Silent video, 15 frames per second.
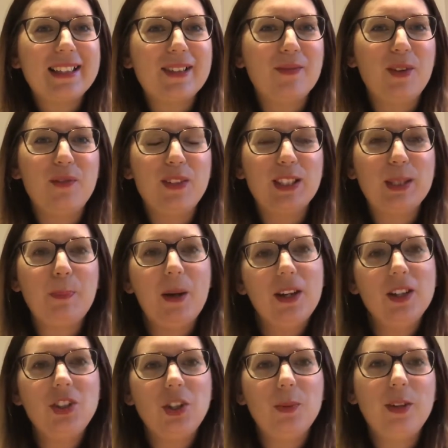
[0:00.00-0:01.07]
we've
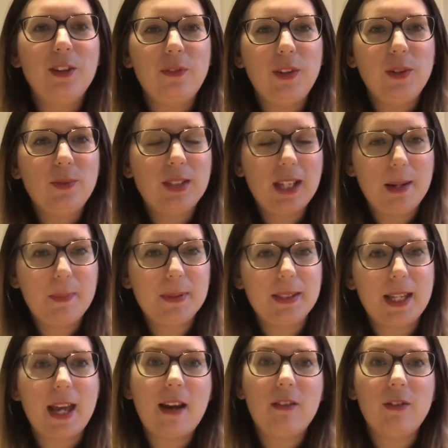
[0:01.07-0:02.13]
inspired you with a few tips
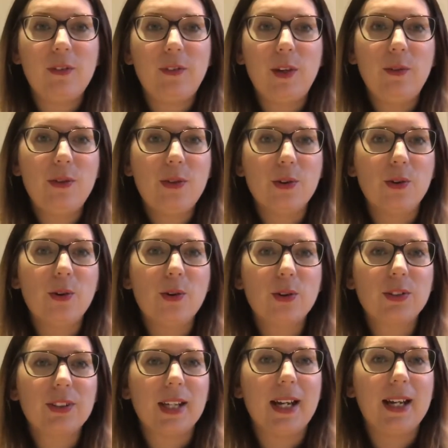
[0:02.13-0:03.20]
there and a few
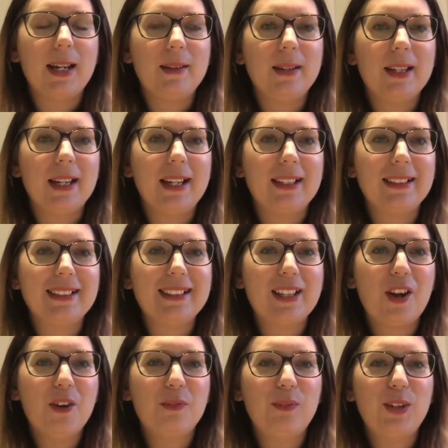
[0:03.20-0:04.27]
thoughts, and
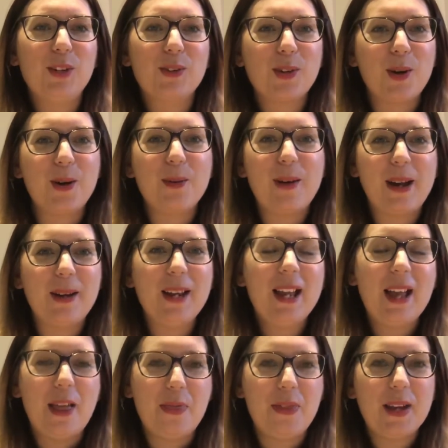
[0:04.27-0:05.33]
hopefully you'll go away
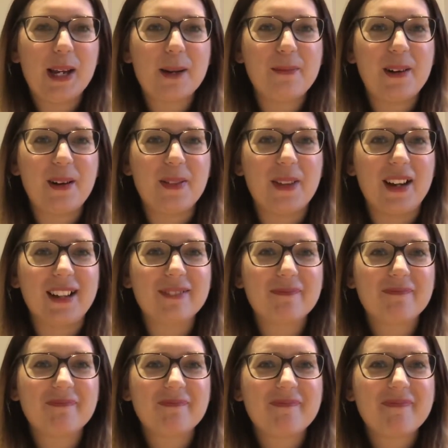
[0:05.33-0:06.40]
and think about that.
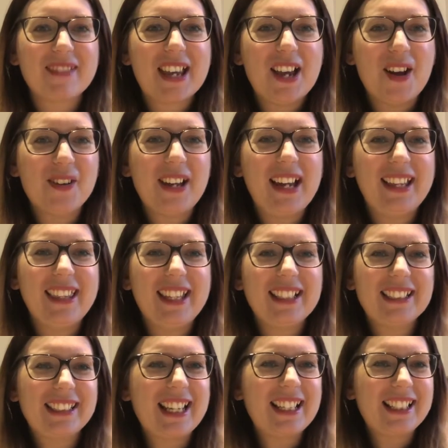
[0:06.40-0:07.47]
Okay,
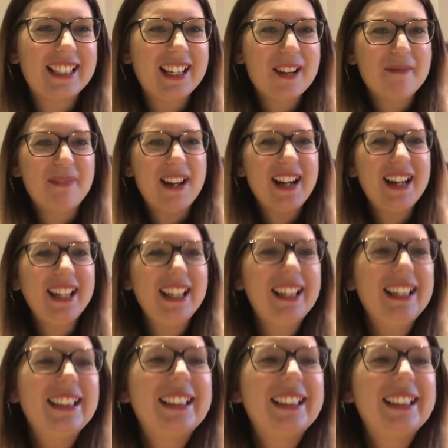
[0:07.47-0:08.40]
thanks then. Bye.